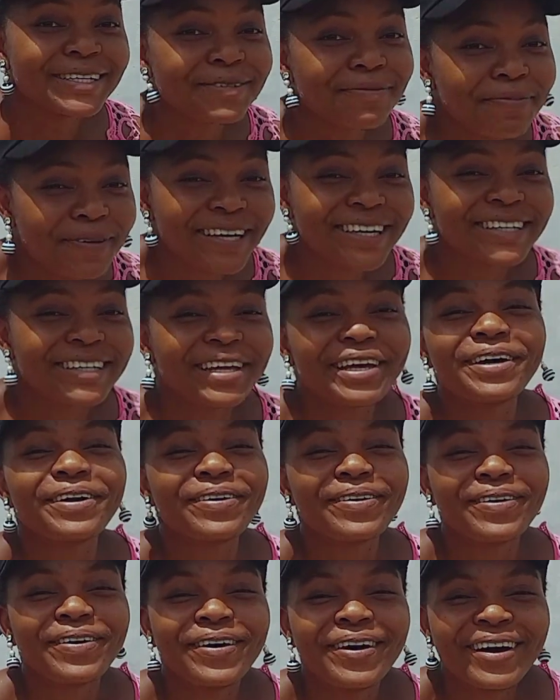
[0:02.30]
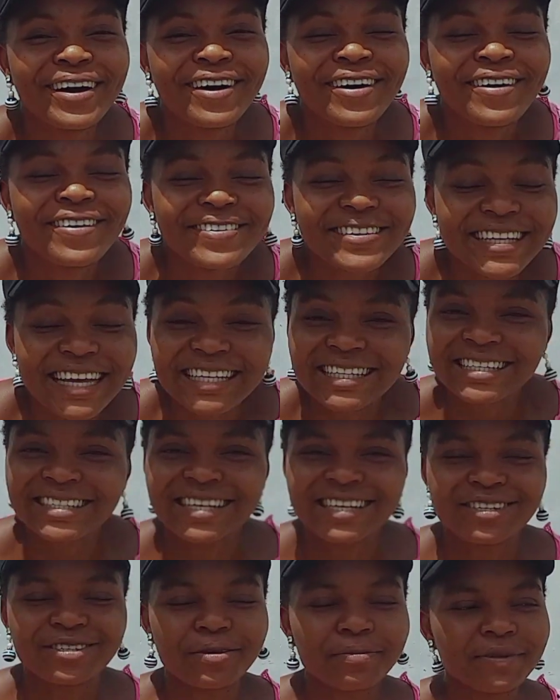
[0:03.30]
It's a big deal. 30
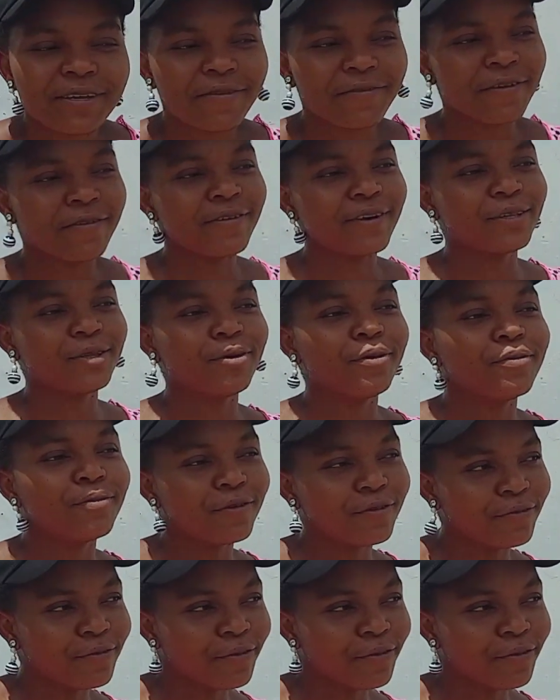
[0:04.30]
days, something I've never done